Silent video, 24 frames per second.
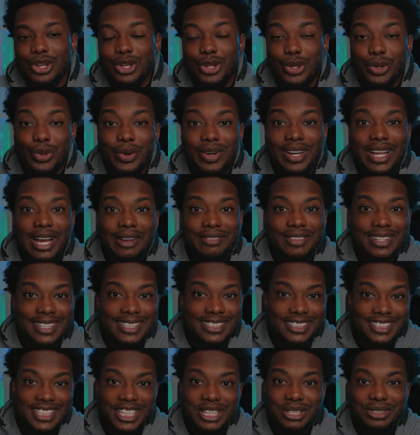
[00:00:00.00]
you're going to have to
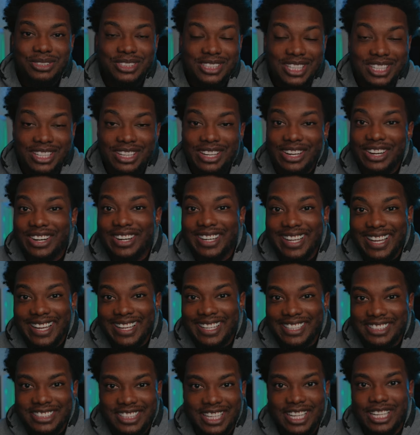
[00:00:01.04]
continuously learn in
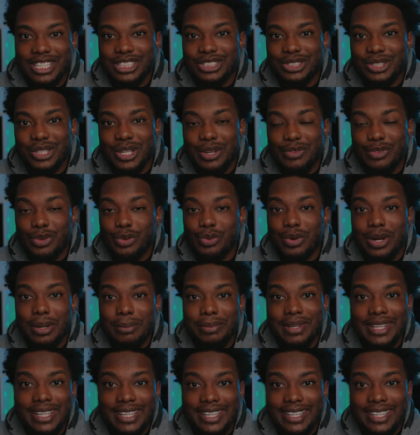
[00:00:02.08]
this industry if you want to
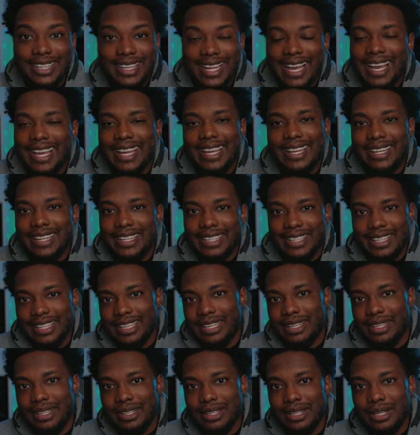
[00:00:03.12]
be good at
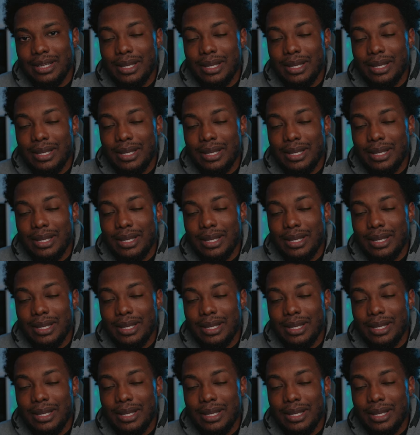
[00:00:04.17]
anything.